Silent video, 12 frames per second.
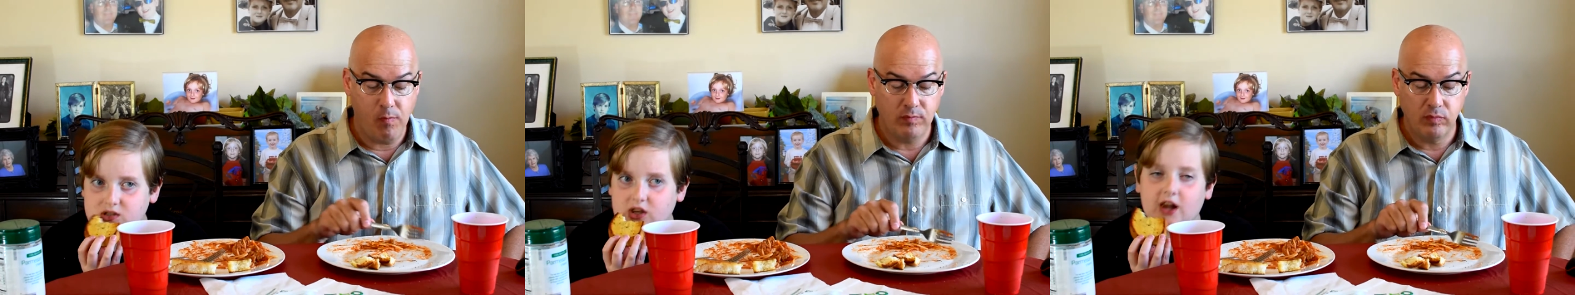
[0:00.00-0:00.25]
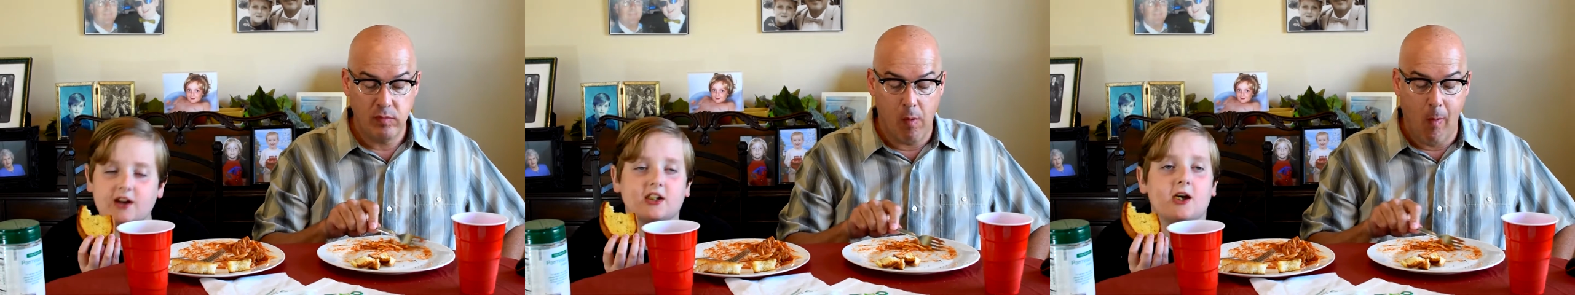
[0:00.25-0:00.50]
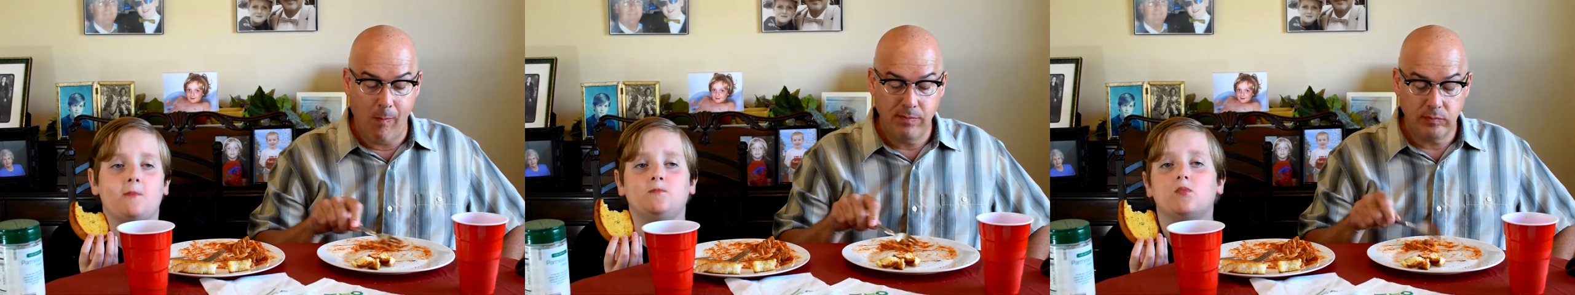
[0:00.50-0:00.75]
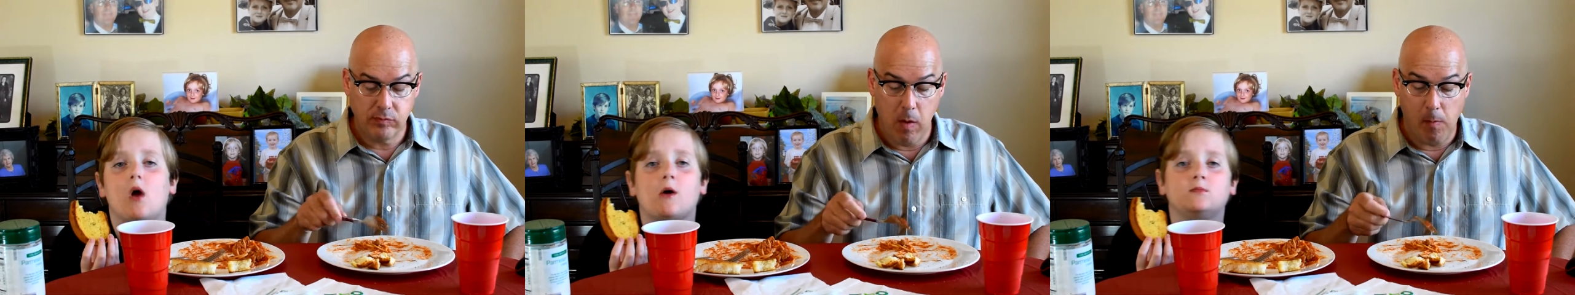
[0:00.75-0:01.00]
Speaker 1: Then
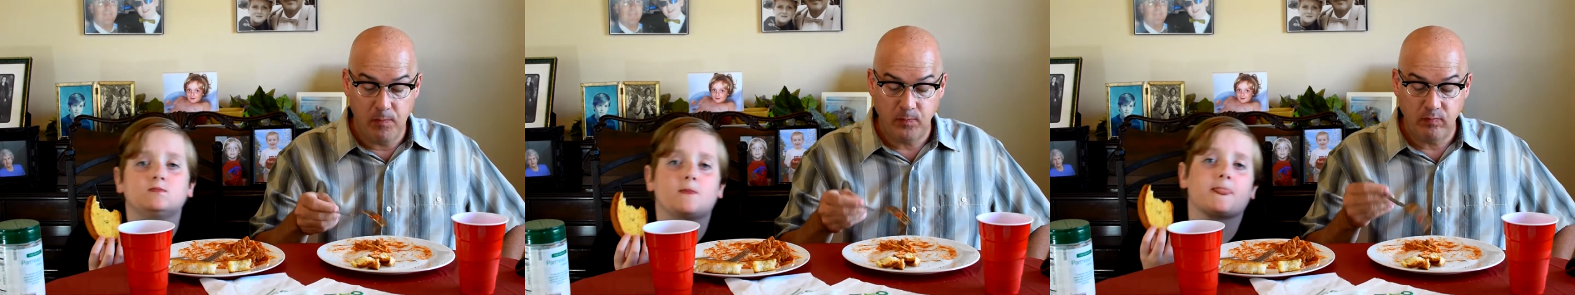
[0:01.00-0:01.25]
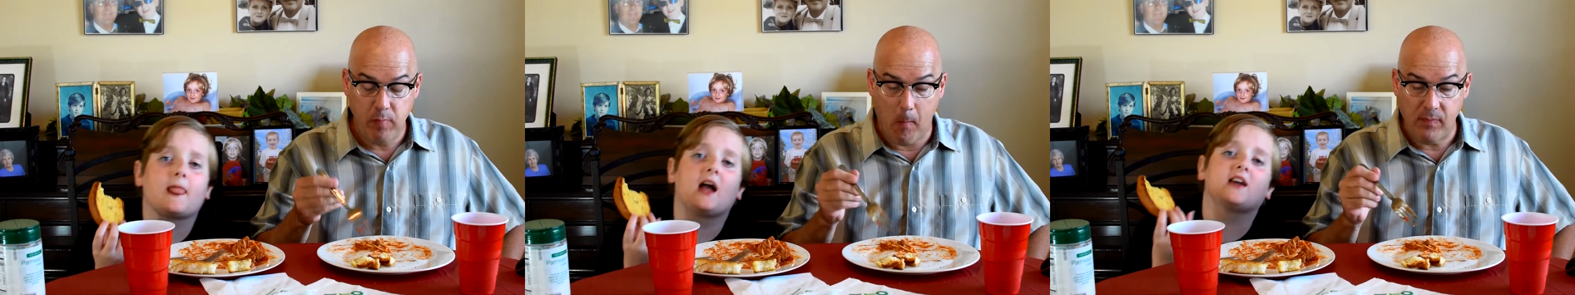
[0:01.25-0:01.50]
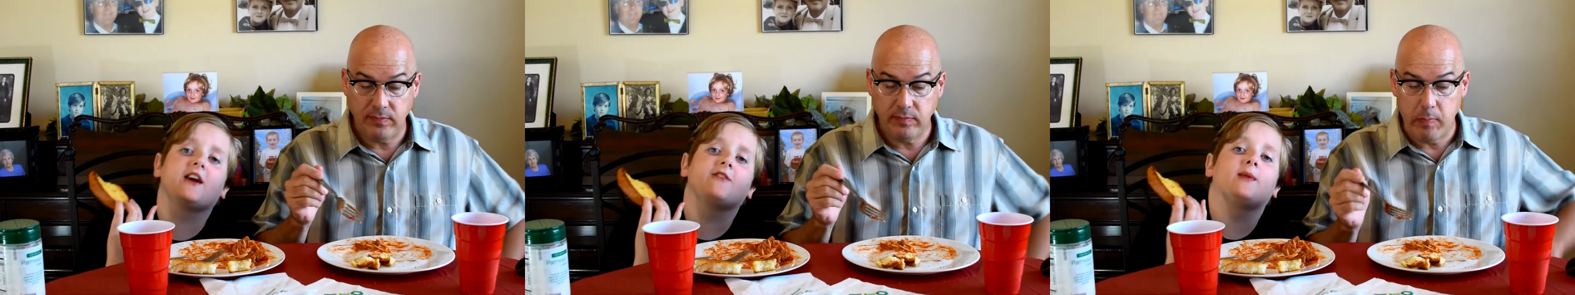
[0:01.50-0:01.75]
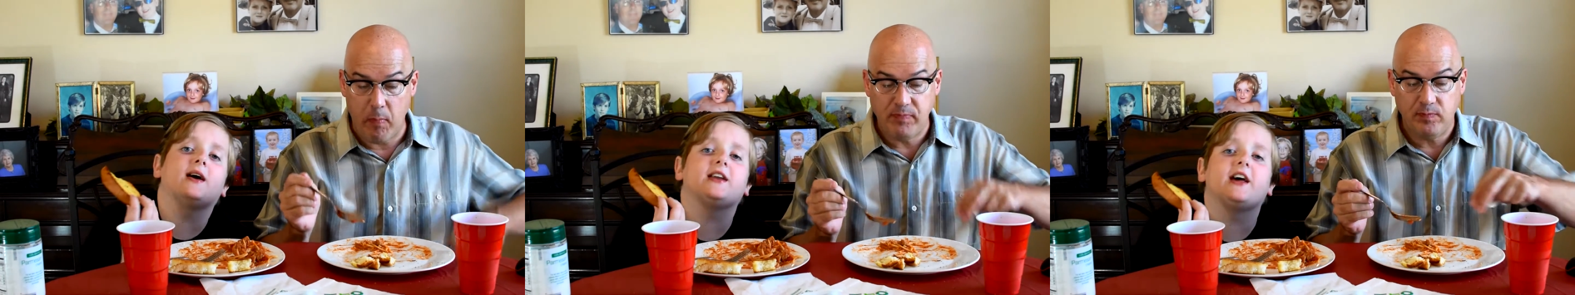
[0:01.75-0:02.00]
again, I
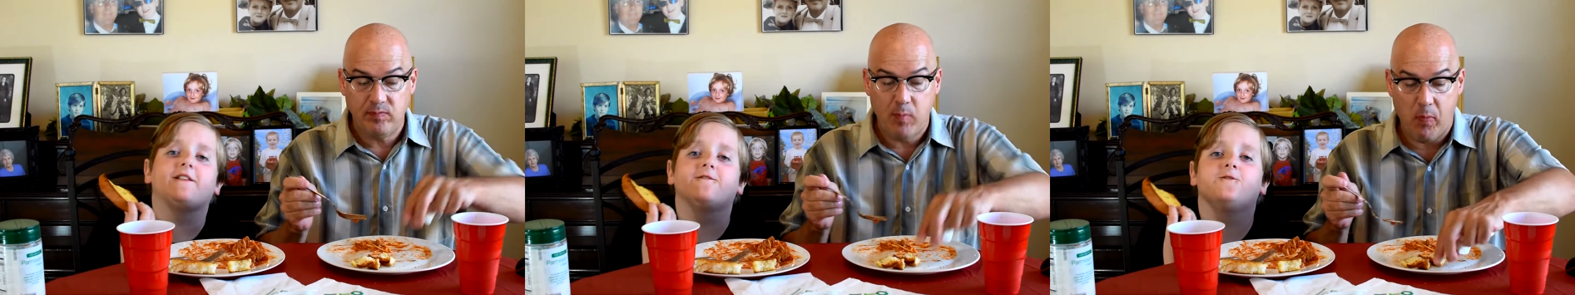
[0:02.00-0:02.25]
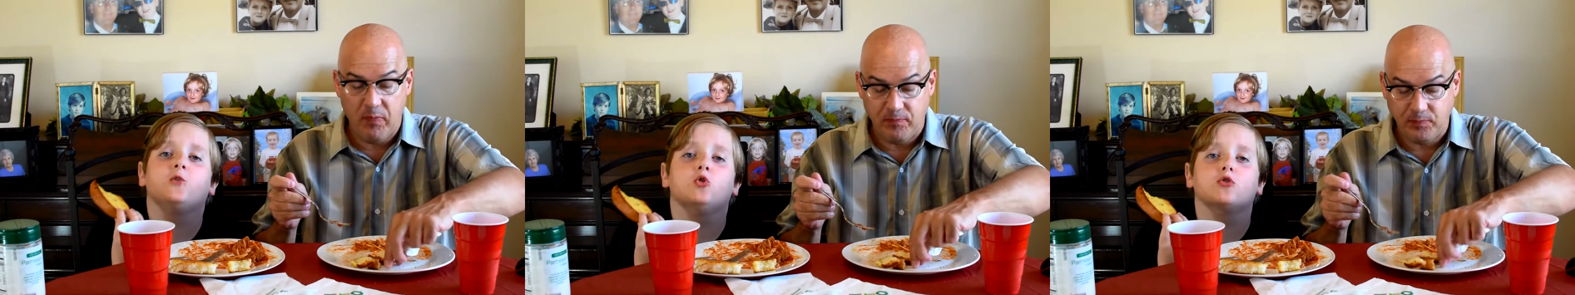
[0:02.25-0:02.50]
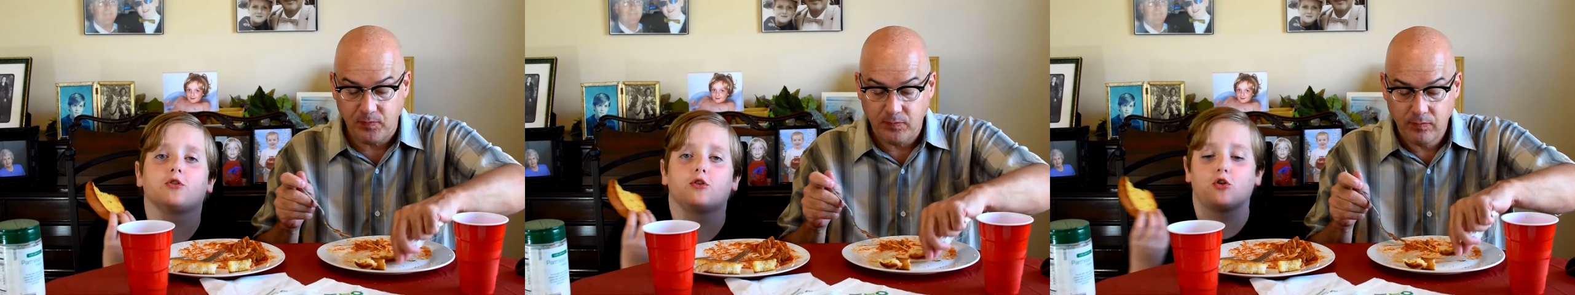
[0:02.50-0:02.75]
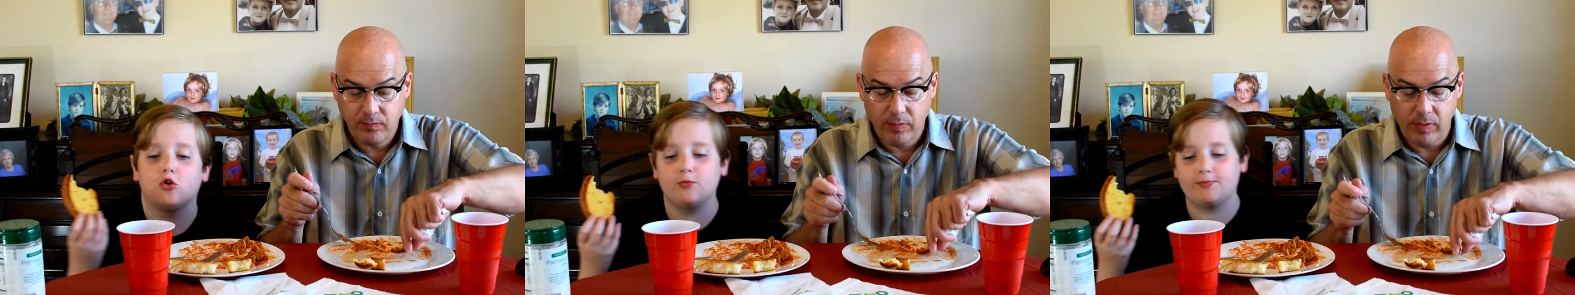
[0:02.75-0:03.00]
gave my dad full
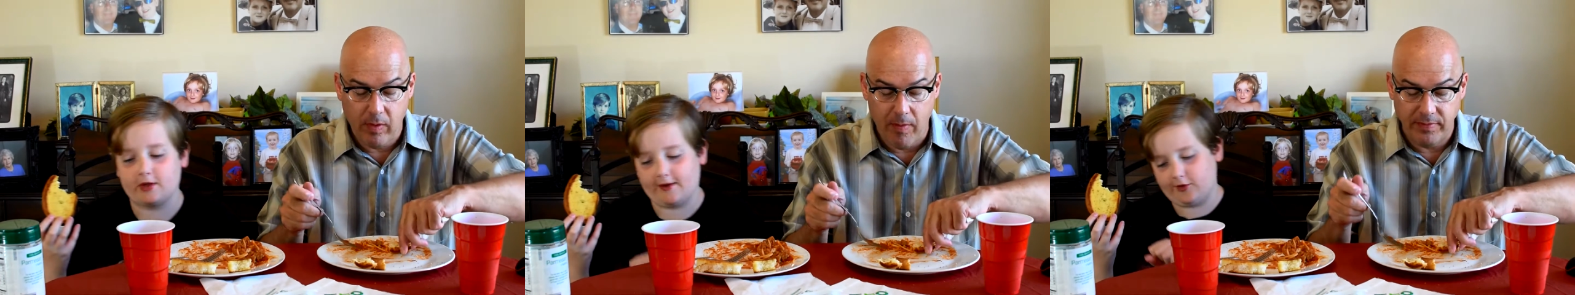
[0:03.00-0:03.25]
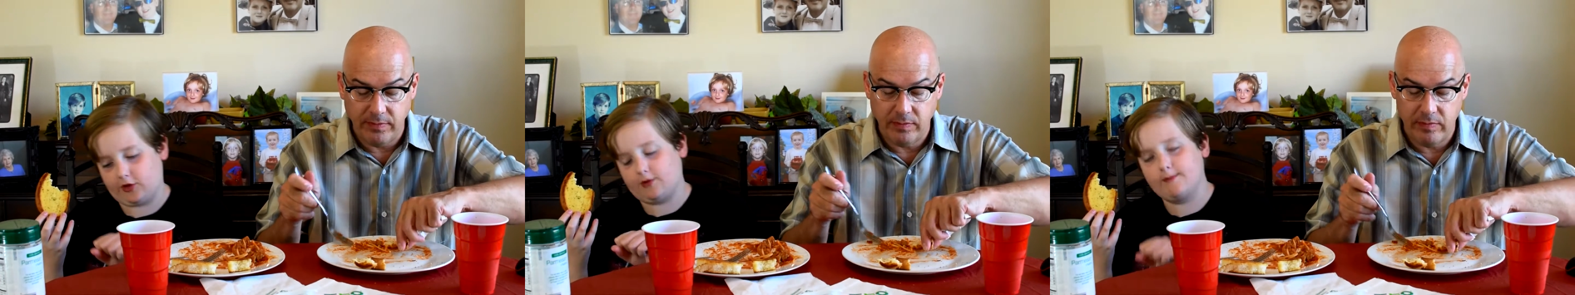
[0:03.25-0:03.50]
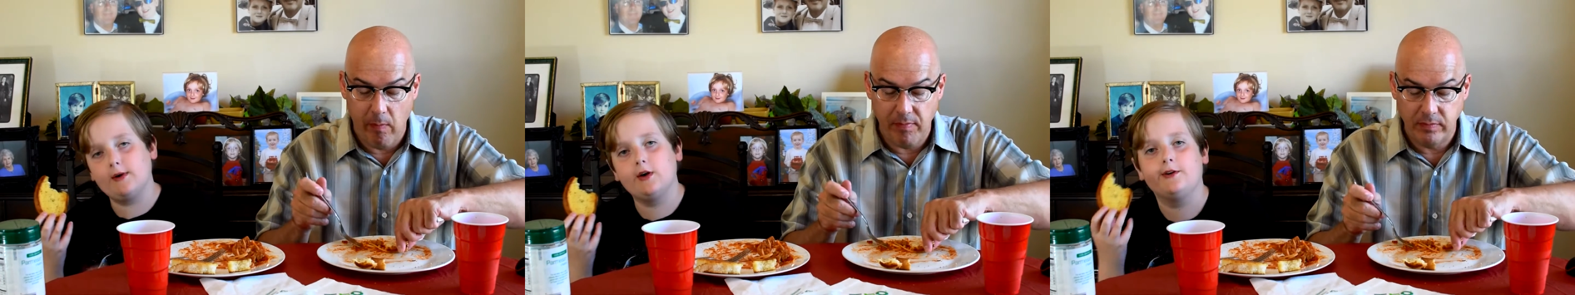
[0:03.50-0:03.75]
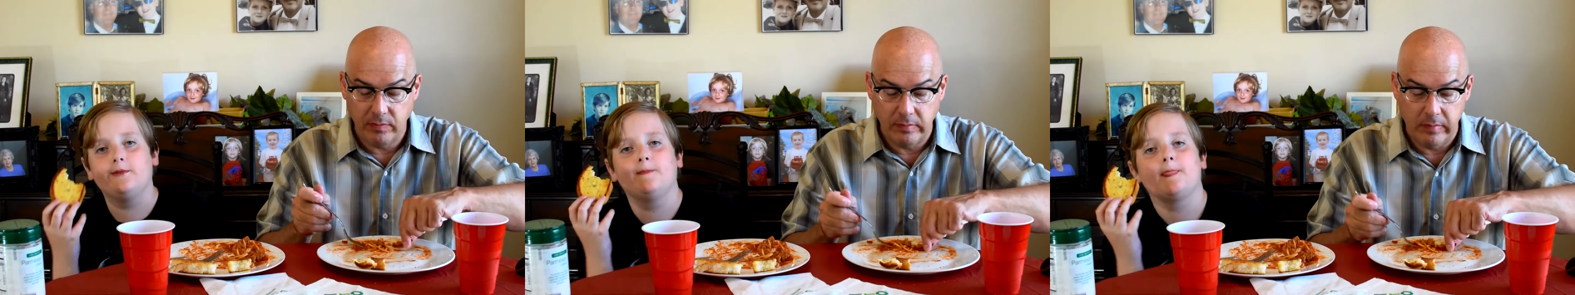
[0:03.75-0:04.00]
scoops of a
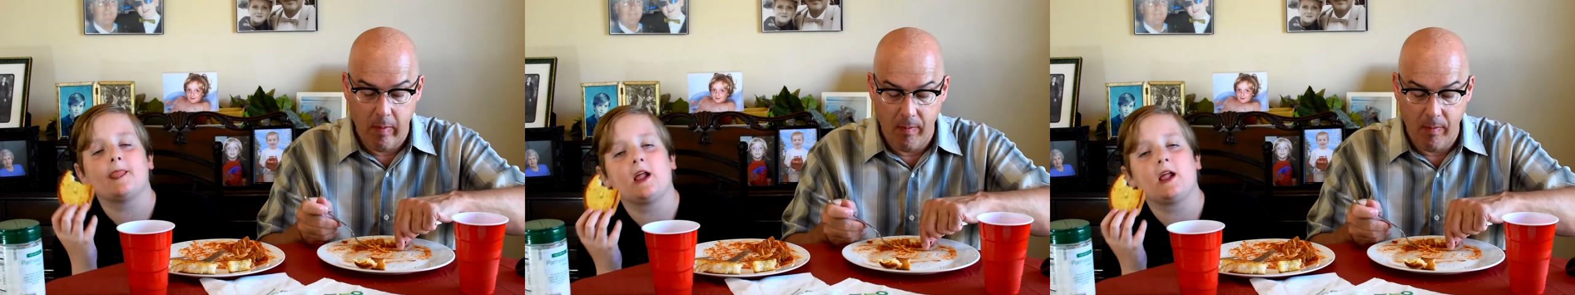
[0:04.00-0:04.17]
spoon.